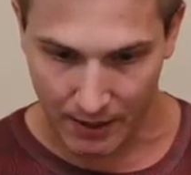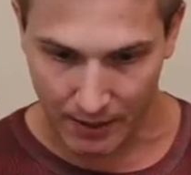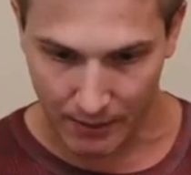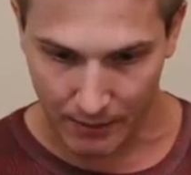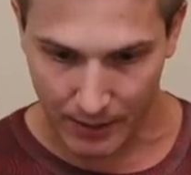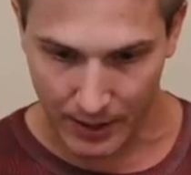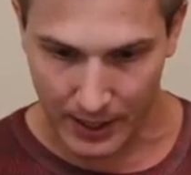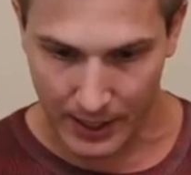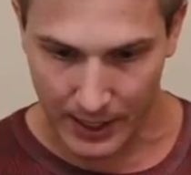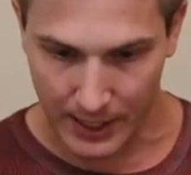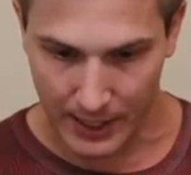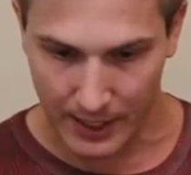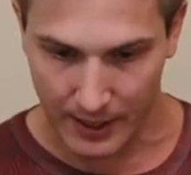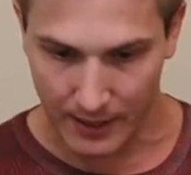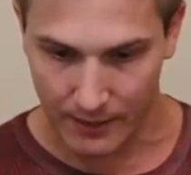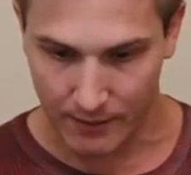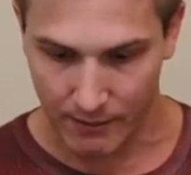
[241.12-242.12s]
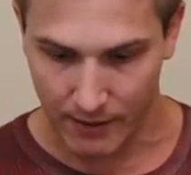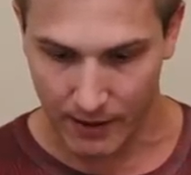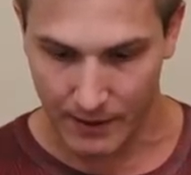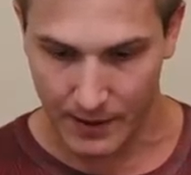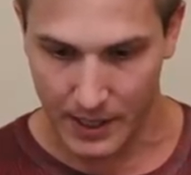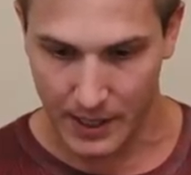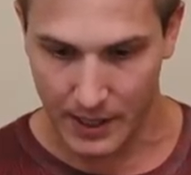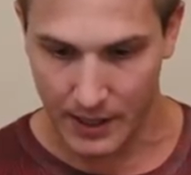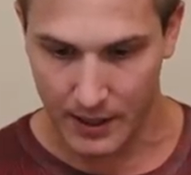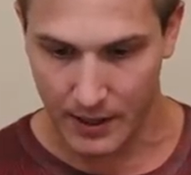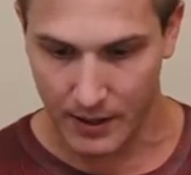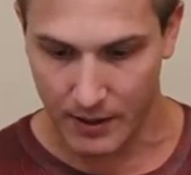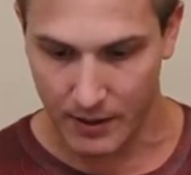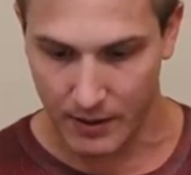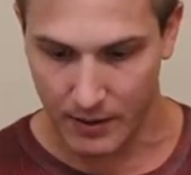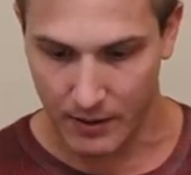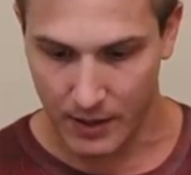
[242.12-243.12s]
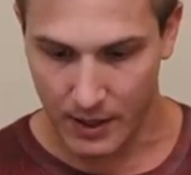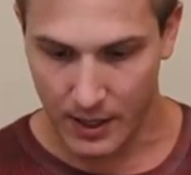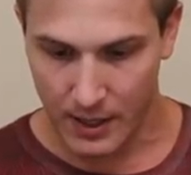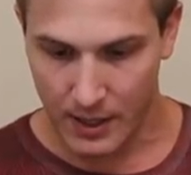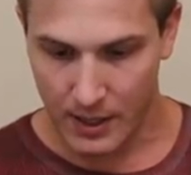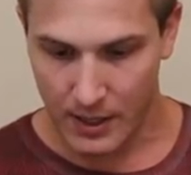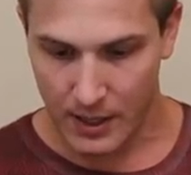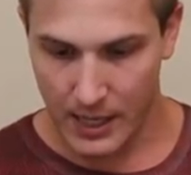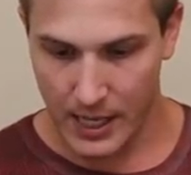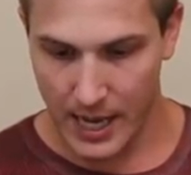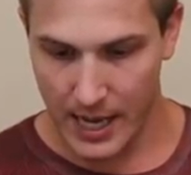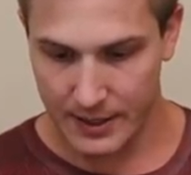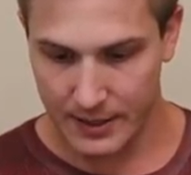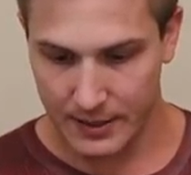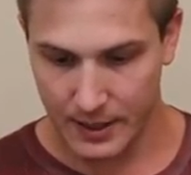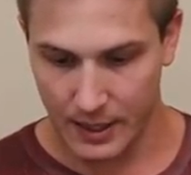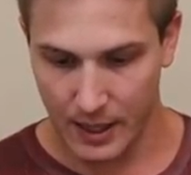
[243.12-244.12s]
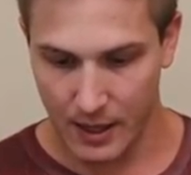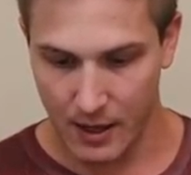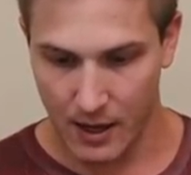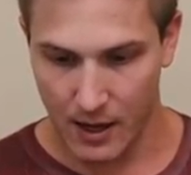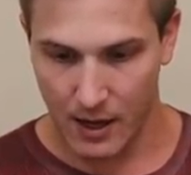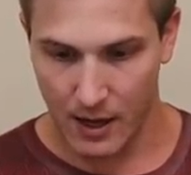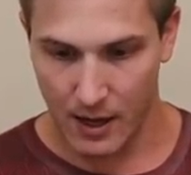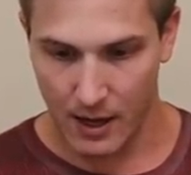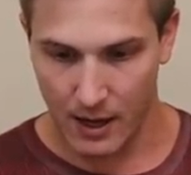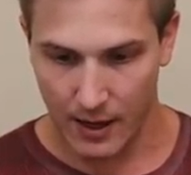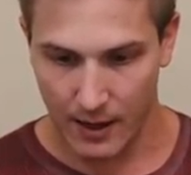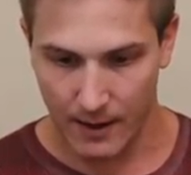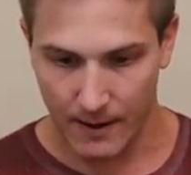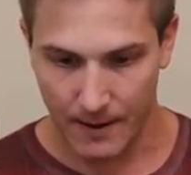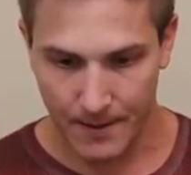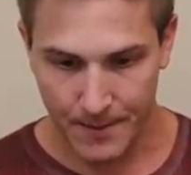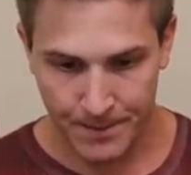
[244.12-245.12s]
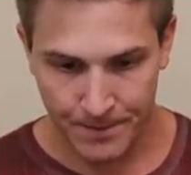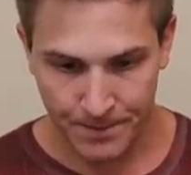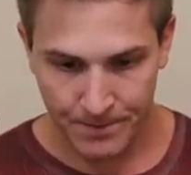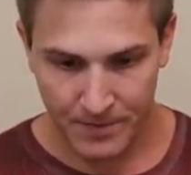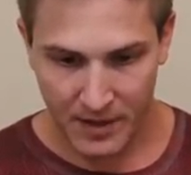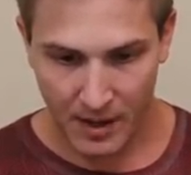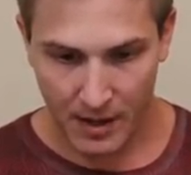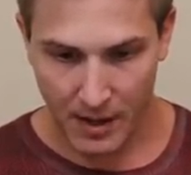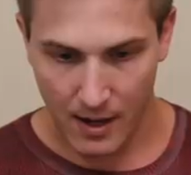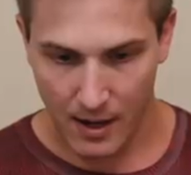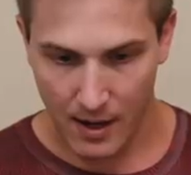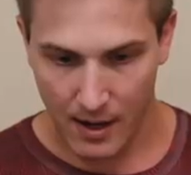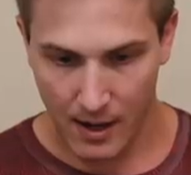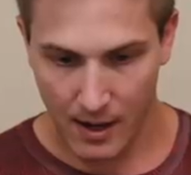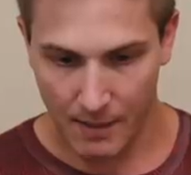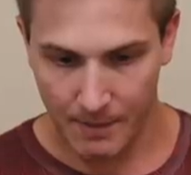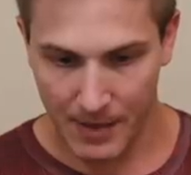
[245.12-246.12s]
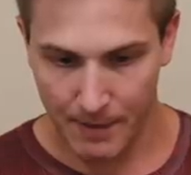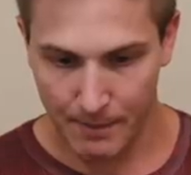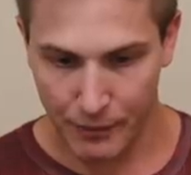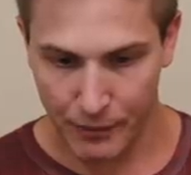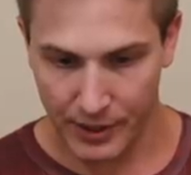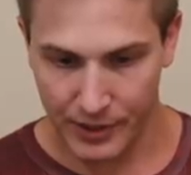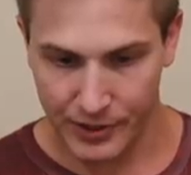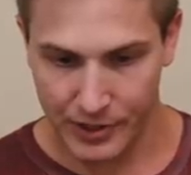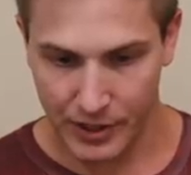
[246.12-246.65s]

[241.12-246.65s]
3, there we go, STR, um, and I'm pretty